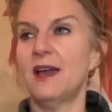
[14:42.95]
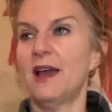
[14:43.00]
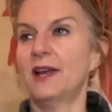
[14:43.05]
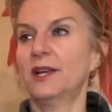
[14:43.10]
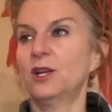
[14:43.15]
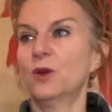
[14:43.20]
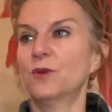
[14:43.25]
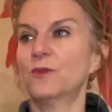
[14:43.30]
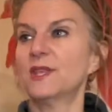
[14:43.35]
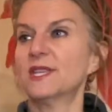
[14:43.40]
I
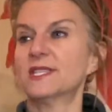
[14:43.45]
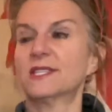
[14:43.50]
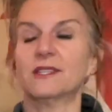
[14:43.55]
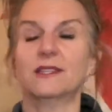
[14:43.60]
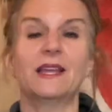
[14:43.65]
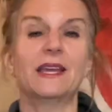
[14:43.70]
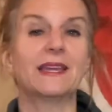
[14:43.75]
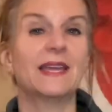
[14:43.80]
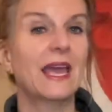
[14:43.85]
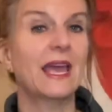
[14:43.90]
know they still
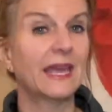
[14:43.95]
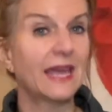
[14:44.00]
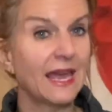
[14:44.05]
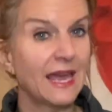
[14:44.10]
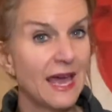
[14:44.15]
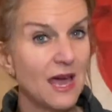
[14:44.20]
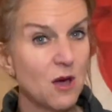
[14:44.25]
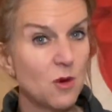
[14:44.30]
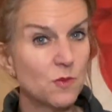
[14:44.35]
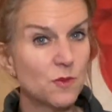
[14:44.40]
like hanging
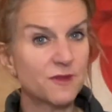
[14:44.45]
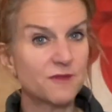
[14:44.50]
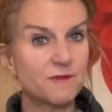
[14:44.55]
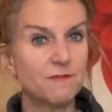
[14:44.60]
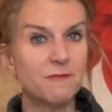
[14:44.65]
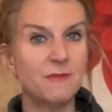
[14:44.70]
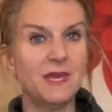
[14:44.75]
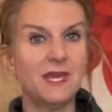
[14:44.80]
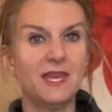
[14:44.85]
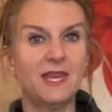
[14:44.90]
out with
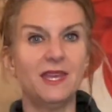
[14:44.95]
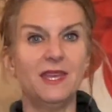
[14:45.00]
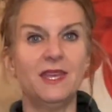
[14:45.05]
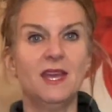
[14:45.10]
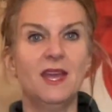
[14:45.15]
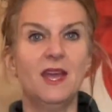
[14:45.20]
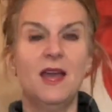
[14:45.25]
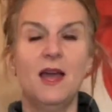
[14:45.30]
me,